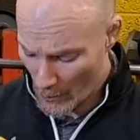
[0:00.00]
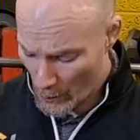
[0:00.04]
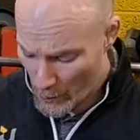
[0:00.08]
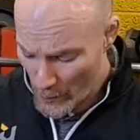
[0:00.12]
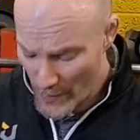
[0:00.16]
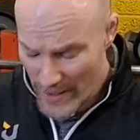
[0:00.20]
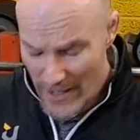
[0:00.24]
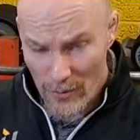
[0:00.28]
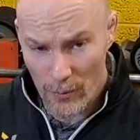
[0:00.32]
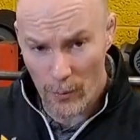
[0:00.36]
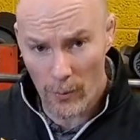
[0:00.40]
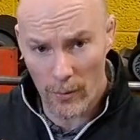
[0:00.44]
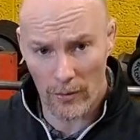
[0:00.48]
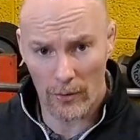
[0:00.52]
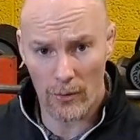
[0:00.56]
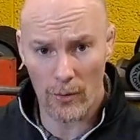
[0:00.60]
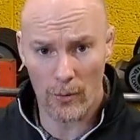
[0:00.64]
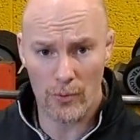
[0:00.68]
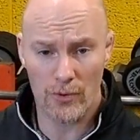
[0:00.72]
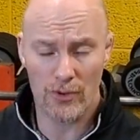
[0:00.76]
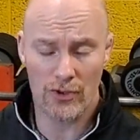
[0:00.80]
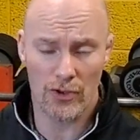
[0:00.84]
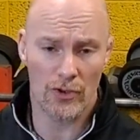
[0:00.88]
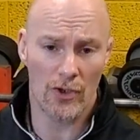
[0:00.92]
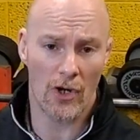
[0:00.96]
We don't want to go
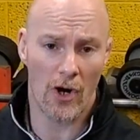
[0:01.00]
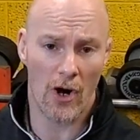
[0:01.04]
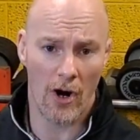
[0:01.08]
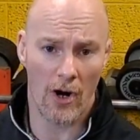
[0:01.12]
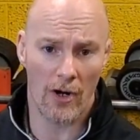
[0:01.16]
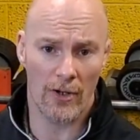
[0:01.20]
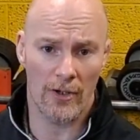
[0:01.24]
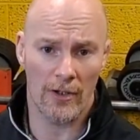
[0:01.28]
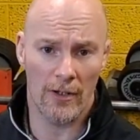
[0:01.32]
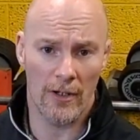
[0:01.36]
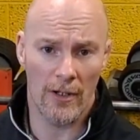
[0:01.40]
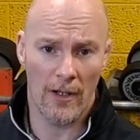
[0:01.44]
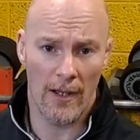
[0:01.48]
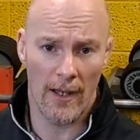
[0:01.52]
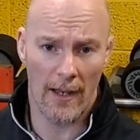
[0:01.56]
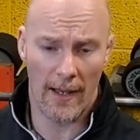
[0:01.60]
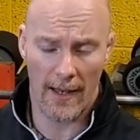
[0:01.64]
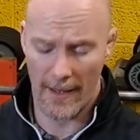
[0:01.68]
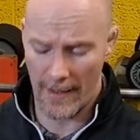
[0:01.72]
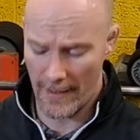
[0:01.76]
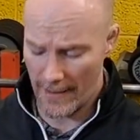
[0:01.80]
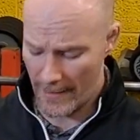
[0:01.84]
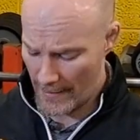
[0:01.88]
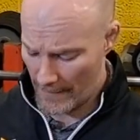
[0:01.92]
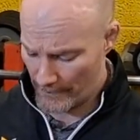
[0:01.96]
too hard
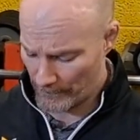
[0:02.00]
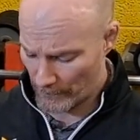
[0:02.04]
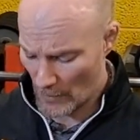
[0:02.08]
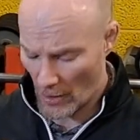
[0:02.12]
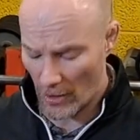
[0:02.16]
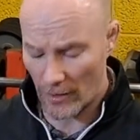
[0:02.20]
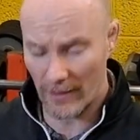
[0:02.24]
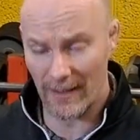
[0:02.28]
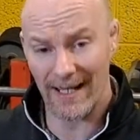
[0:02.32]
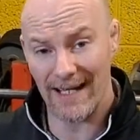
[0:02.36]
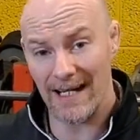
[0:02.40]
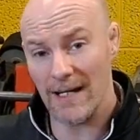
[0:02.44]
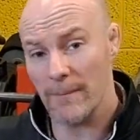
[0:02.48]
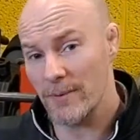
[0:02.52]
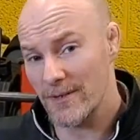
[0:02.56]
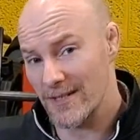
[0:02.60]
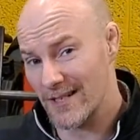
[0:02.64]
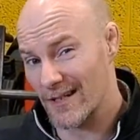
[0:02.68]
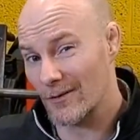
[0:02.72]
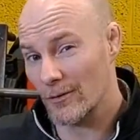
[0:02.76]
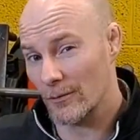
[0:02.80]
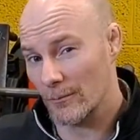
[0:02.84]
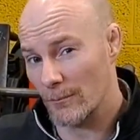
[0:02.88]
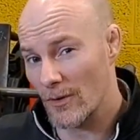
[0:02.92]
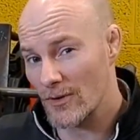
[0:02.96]
on any
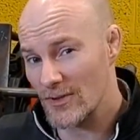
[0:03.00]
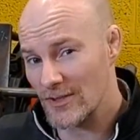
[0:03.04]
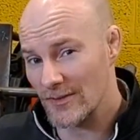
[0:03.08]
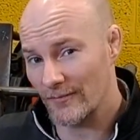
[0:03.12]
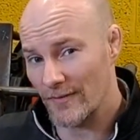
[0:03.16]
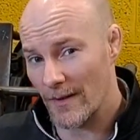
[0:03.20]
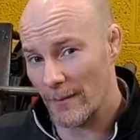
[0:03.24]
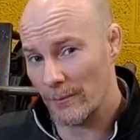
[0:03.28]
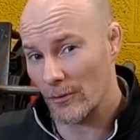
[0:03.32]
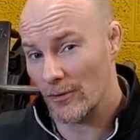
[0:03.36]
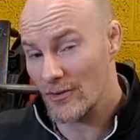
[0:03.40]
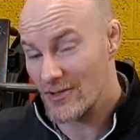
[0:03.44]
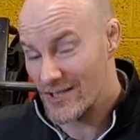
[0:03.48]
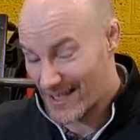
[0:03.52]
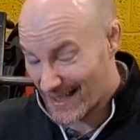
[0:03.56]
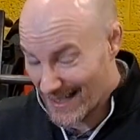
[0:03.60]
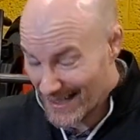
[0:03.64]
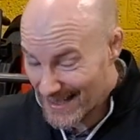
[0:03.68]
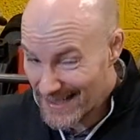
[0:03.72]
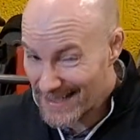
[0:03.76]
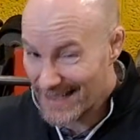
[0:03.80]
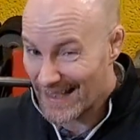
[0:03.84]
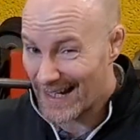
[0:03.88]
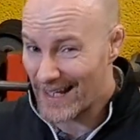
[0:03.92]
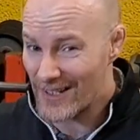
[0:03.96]
particular muscle fiber because
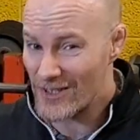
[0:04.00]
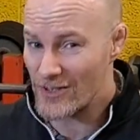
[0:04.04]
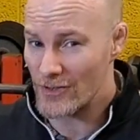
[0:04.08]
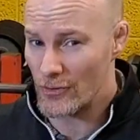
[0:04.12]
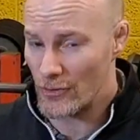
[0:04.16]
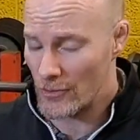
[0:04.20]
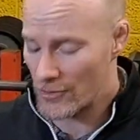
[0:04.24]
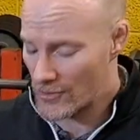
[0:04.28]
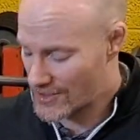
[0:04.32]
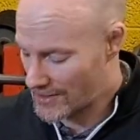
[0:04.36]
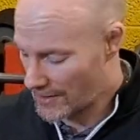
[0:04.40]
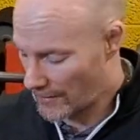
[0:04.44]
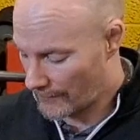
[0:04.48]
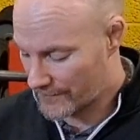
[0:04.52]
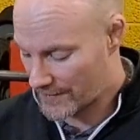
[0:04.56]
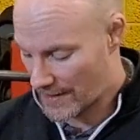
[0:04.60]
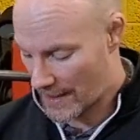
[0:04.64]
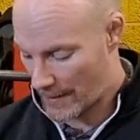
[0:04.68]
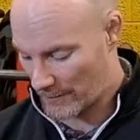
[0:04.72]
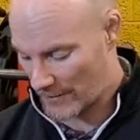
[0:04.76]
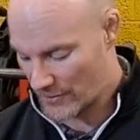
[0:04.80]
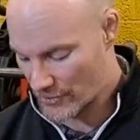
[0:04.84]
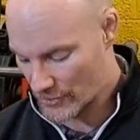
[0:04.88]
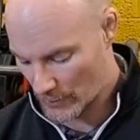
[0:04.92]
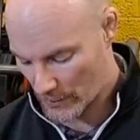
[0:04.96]
you can actually do yourself
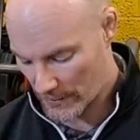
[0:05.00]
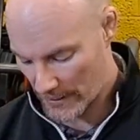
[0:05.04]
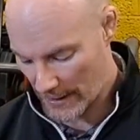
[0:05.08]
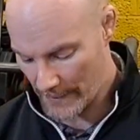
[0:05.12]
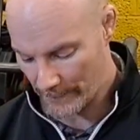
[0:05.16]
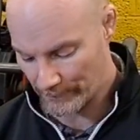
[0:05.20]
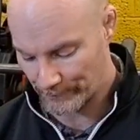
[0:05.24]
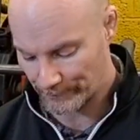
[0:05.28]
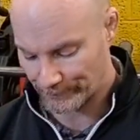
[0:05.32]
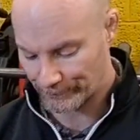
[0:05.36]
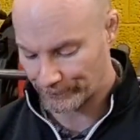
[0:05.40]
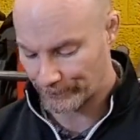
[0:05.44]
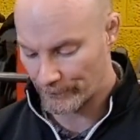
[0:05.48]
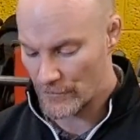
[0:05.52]
damage, okay?